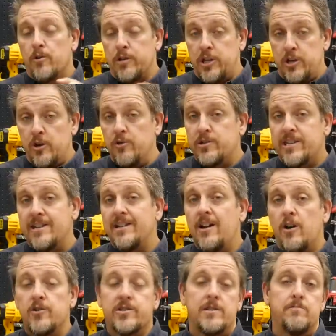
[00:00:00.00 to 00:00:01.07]
use it
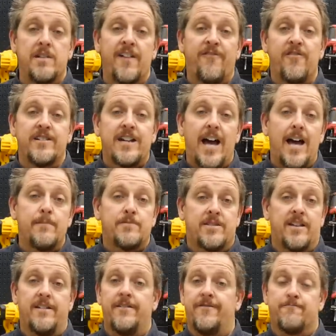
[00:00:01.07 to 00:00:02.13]
on some different types
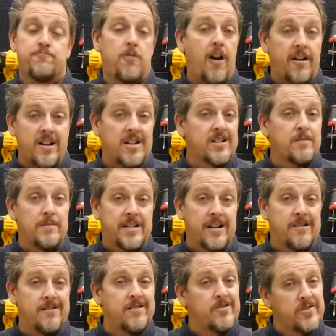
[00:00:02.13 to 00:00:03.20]
of products,
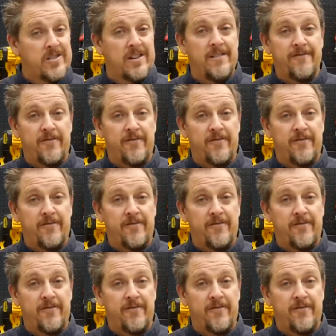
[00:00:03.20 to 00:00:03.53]
materials,